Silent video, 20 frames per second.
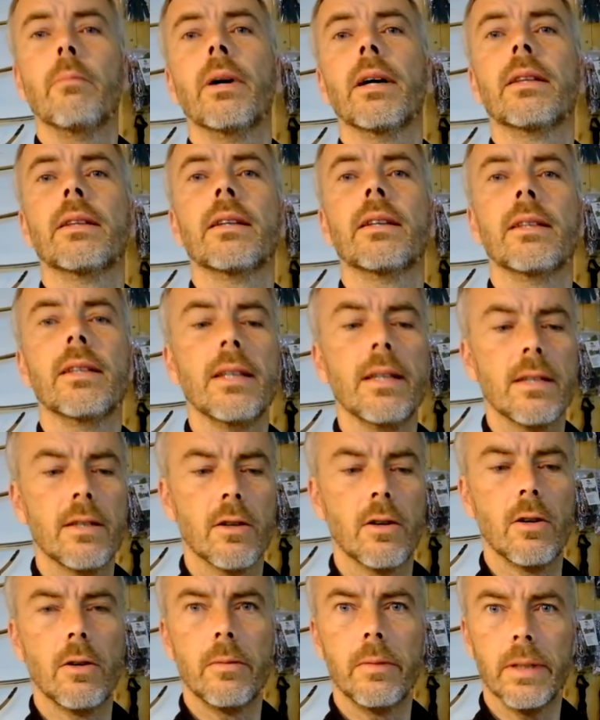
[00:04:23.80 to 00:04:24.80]
but it
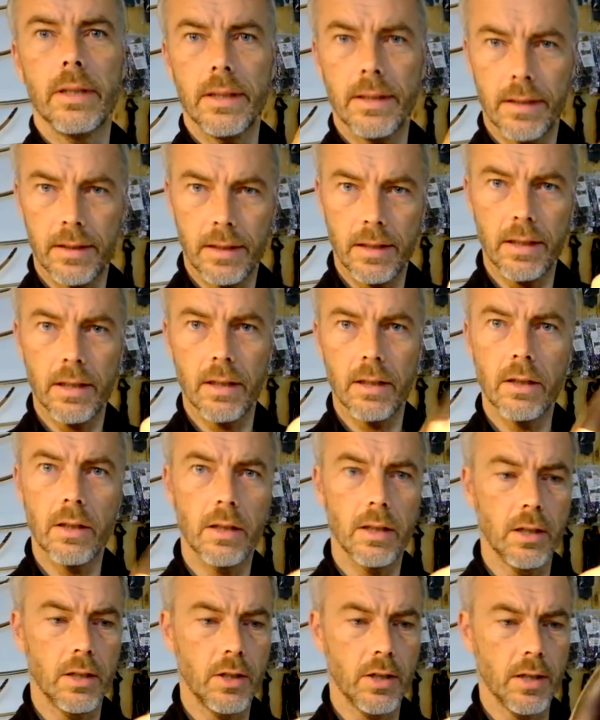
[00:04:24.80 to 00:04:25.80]
needs always
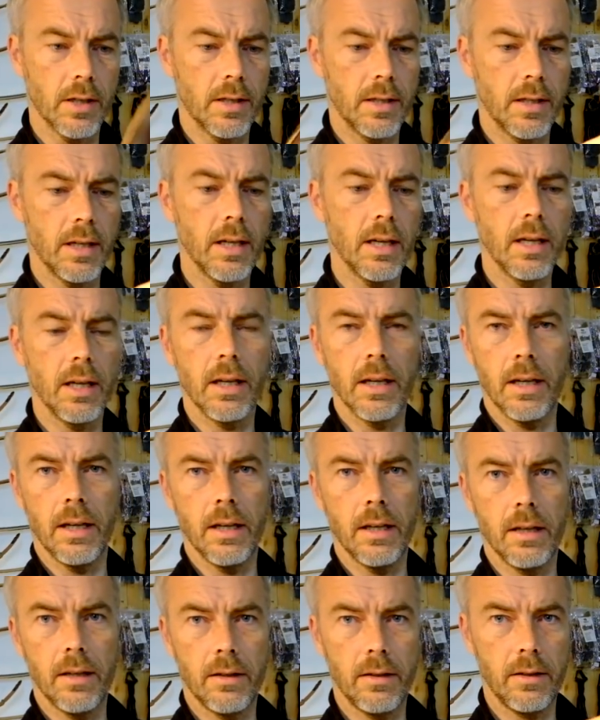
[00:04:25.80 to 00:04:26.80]
here adjusting,
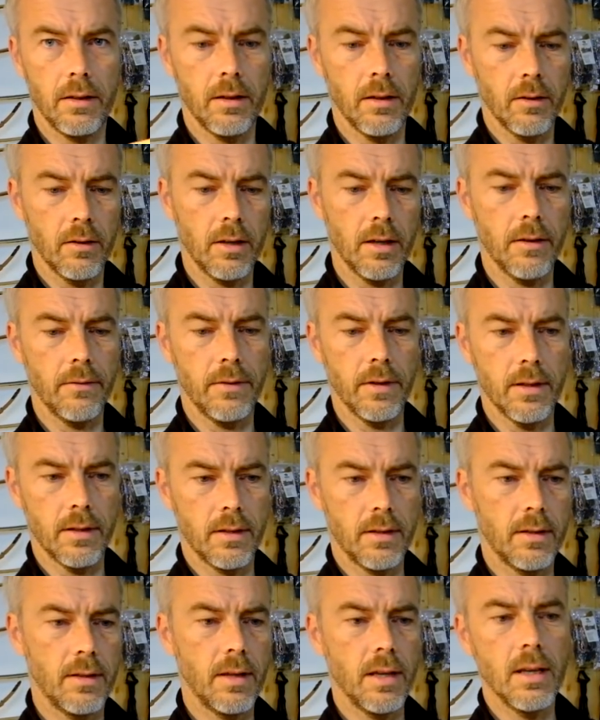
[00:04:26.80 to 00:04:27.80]
and you know, you have
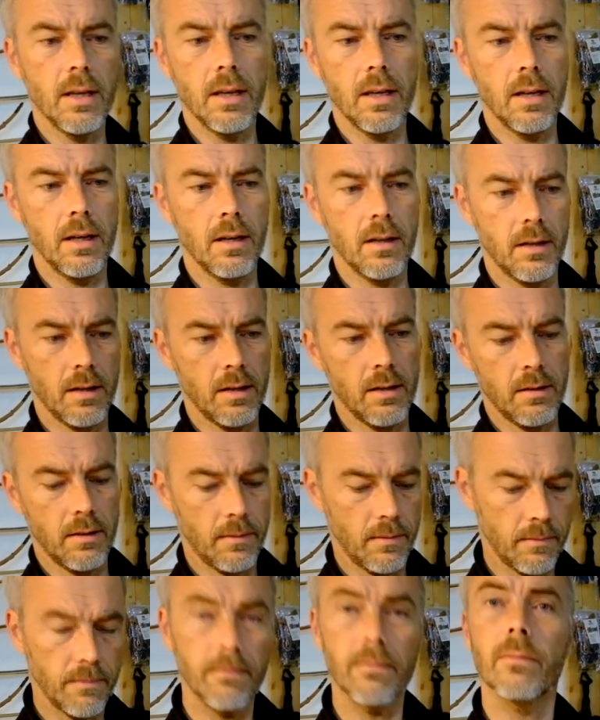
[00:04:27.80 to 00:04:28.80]
this thingy here,
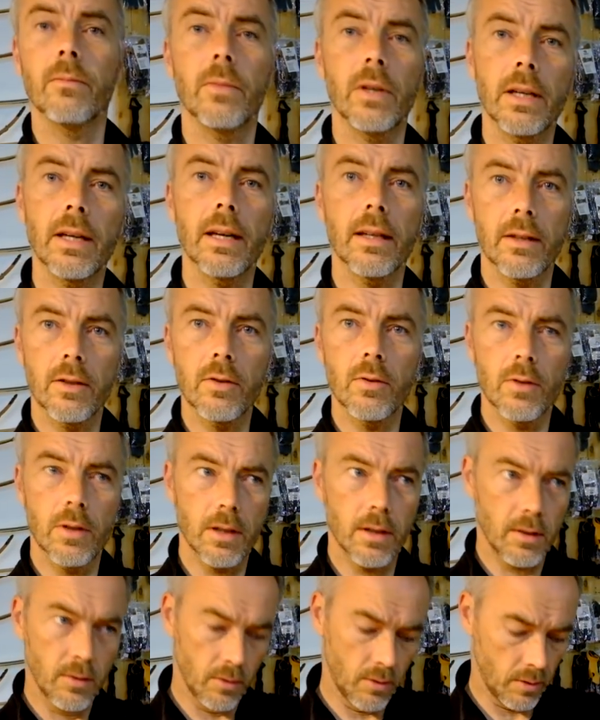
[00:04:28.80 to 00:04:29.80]
and we get to
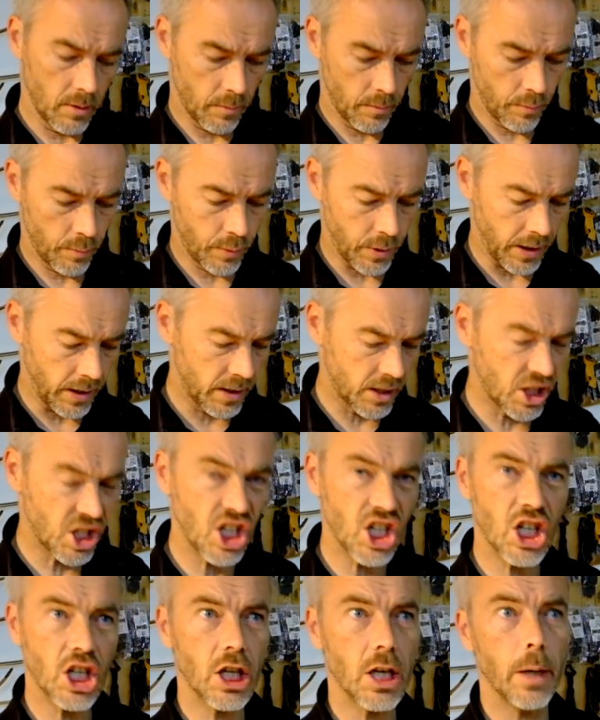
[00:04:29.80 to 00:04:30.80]
the
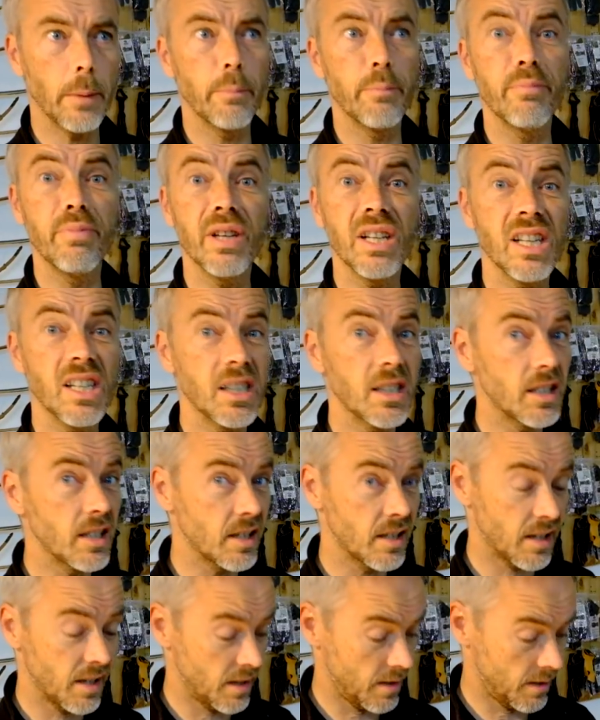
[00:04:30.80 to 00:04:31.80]

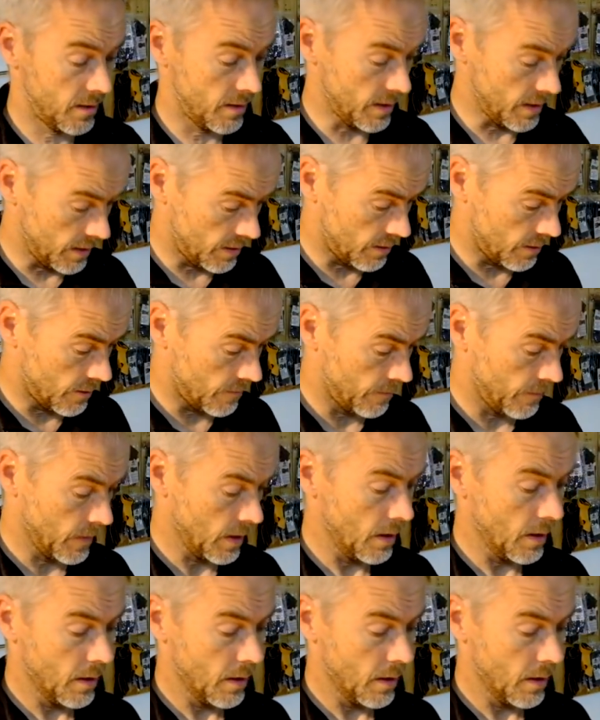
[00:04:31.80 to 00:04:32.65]
practicability test later.